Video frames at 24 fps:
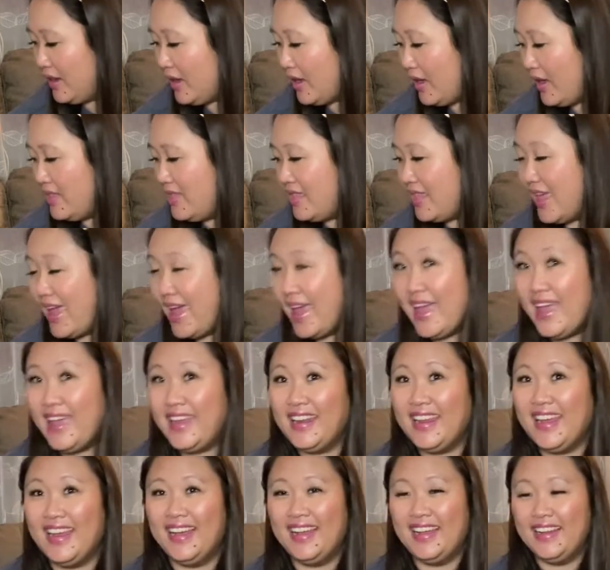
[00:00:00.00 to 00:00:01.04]
And
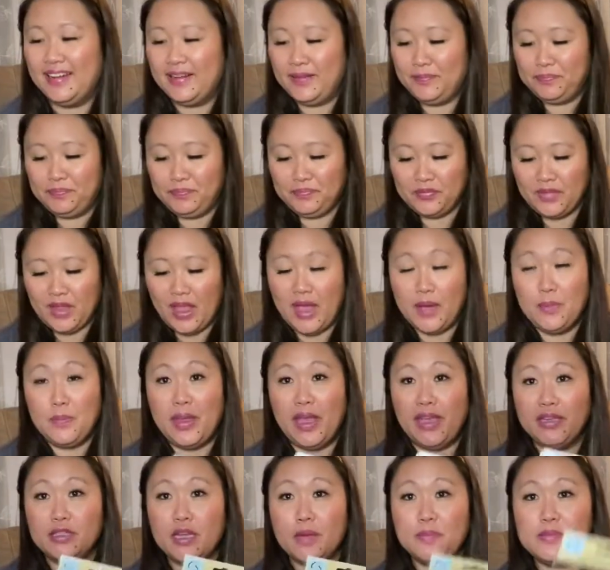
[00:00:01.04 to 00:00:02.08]
then I
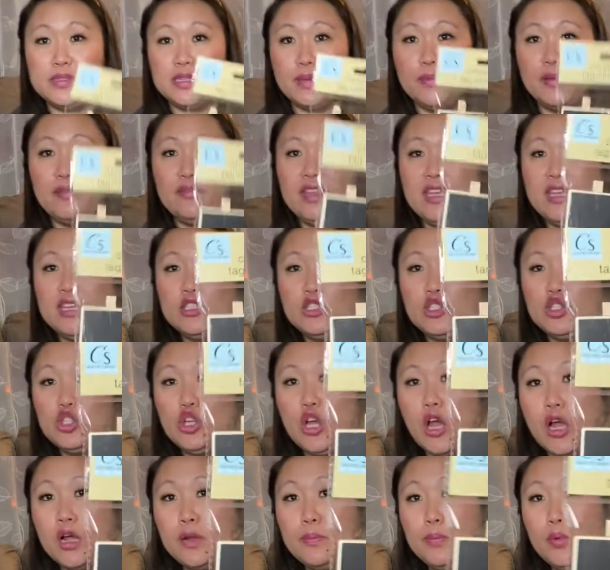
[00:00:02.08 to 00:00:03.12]
picked up some of these
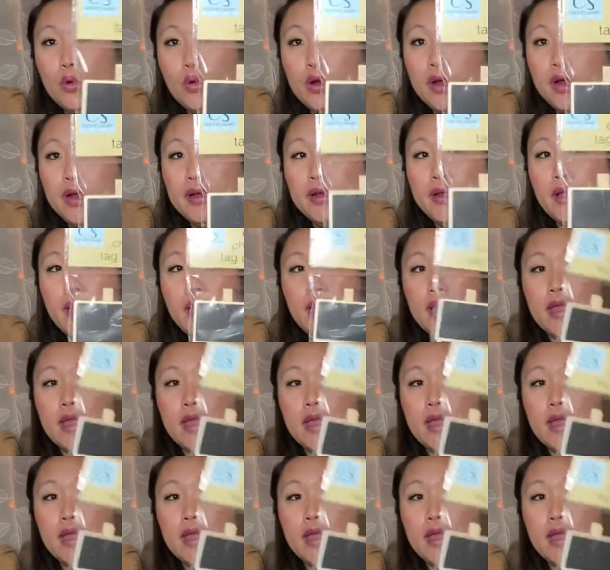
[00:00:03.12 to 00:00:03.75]
chalkboard